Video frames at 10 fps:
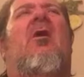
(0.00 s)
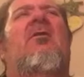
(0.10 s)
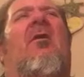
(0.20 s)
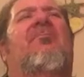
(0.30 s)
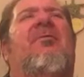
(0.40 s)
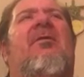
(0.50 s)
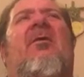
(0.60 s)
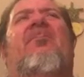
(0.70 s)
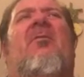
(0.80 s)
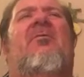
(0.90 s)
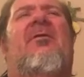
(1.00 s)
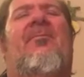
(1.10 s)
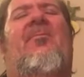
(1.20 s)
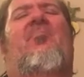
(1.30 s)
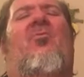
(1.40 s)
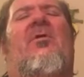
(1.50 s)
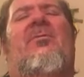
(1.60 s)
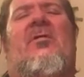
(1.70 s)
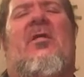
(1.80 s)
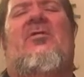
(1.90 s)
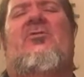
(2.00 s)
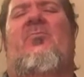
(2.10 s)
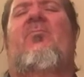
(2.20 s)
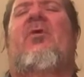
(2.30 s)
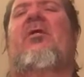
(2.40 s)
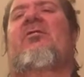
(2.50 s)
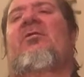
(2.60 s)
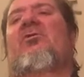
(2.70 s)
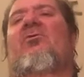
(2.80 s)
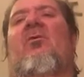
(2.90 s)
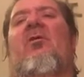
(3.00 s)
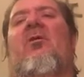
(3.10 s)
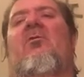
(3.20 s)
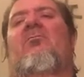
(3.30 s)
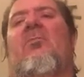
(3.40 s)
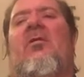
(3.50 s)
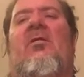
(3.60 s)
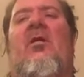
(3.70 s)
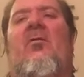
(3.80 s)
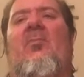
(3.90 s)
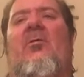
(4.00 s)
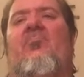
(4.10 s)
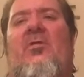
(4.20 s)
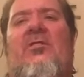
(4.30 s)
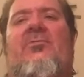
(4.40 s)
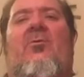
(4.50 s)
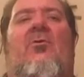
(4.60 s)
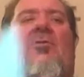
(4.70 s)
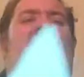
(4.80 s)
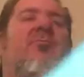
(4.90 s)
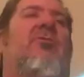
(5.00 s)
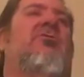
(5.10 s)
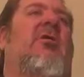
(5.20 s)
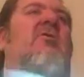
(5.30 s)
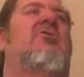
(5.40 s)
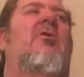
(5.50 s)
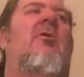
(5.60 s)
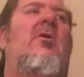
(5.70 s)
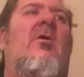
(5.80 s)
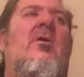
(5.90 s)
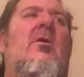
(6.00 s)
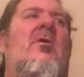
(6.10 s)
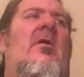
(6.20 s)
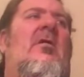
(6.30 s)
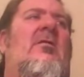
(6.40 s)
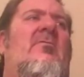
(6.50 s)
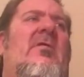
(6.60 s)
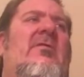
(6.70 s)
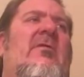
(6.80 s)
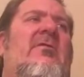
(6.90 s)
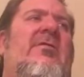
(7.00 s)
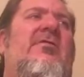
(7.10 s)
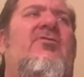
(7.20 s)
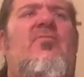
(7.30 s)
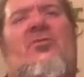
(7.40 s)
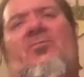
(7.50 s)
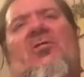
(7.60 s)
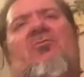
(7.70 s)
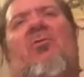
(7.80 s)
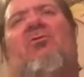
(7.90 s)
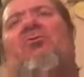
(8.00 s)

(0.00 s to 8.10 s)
enough to get them to get the point that I should be paying attention right now, and uh, my brain's focus should be changed. Um, and, and kids, but especially middle